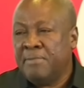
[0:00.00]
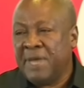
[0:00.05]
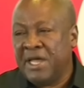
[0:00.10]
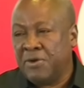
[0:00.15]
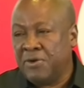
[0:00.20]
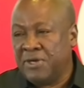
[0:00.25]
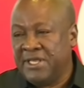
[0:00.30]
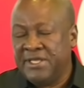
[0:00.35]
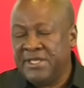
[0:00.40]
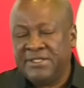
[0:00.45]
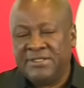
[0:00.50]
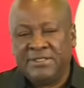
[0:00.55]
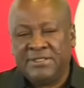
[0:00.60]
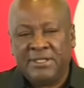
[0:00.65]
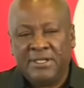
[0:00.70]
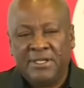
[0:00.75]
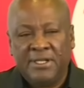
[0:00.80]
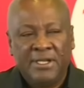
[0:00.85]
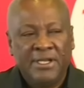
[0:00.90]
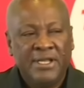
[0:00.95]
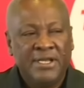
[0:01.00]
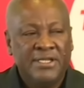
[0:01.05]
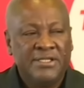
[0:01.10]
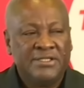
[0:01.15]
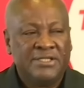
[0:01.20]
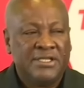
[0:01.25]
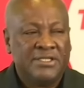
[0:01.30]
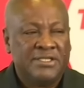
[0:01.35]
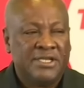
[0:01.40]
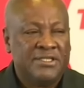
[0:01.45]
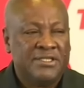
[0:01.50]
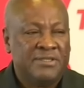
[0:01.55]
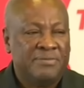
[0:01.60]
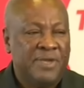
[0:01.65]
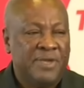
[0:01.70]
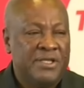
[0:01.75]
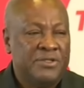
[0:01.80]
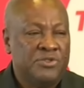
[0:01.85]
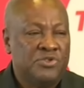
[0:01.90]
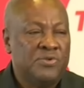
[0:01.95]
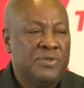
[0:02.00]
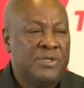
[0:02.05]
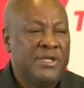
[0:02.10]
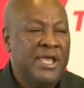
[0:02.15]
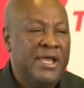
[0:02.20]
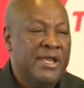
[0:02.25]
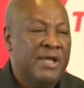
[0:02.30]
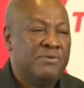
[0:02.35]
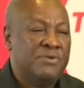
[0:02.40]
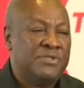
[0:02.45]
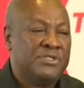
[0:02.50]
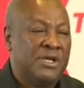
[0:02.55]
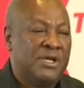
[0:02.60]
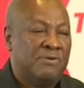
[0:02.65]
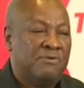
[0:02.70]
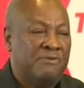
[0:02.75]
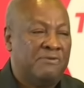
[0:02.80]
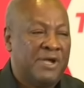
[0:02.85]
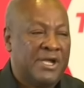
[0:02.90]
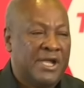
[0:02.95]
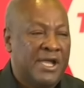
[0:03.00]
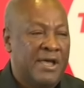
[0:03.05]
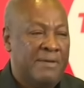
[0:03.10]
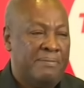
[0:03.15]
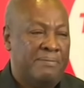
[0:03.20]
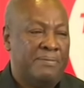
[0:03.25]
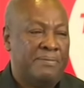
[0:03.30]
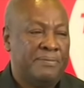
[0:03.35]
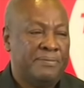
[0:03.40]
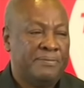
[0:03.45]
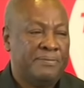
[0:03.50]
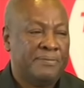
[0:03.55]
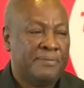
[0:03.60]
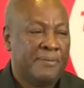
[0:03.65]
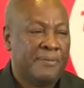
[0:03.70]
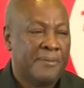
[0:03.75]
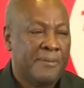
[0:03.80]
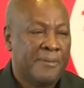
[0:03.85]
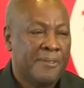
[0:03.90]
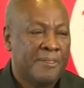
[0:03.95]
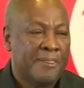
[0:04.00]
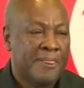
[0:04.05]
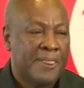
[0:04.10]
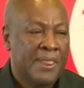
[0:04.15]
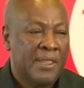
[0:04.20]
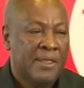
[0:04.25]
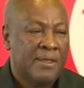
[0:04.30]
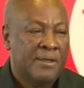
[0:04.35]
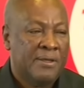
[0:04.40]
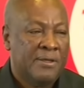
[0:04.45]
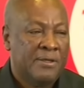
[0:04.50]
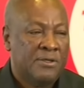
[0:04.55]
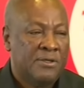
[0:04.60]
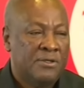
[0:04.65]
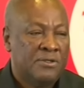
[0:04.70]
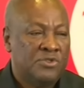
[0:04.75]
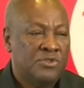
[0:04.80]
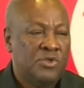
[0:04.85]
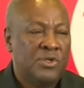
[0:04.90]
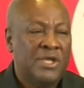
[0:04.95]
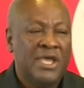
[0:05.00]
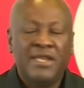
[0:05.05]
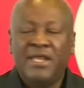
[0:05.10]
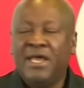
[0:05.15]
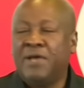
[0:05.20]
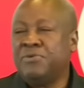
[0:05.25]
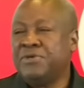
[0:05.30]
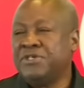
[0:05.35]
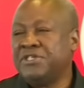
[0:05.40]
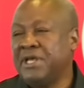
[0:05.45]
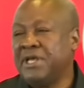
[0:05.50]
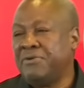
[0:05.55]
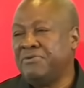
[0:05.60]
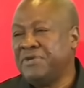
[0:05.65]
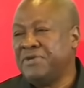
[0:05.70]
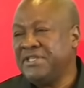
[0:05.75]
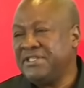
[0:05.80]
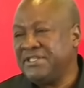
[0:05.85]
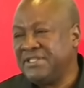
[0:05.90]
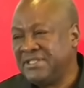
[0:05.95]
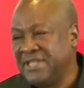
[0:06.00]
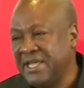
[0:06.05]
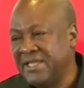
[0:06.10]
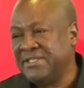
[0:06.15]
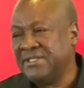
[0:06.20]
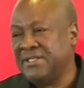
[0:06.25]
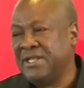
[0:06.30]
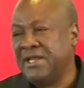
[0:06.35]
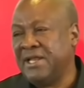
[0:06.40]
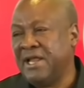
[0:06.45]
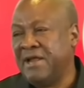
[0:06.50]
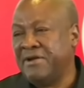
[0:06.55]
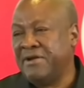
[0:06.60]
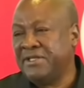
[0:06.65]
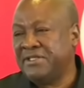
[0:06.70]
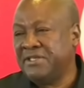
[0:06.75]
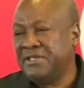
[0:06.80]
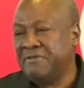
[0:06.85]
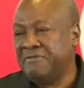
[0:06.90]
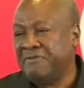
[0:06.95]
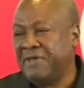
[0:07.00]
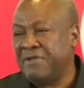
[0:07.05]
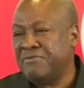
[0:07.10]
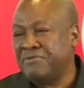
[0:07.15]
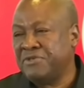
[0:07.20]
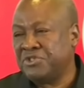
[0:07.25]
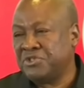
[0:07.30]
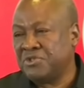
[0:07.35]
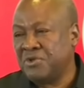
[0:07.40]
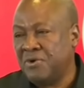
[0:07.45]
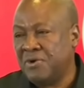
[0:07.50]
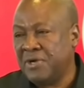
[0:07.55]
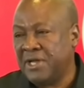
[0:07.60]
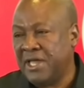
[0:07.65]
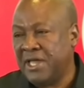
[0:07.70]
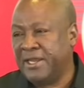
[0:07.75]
My colleagues, ladies and gentlemen, together we shall overcome. Together we shall reset the narrative and restore